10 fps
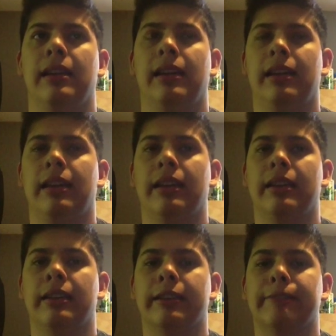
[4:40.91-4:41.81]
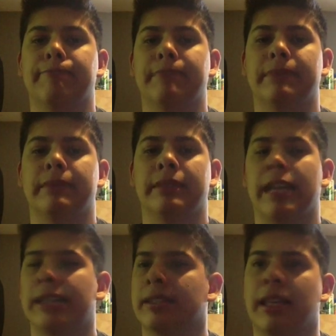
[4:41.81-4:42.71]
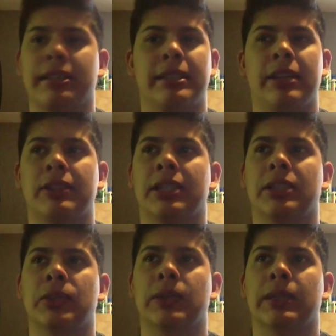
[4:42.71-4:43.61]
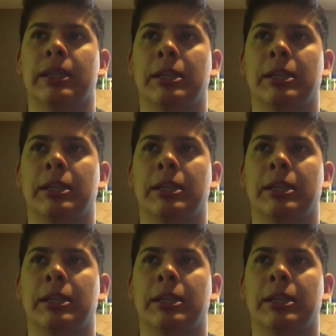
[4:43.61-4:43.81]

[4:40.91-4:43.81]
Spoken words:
and that's the downside to it.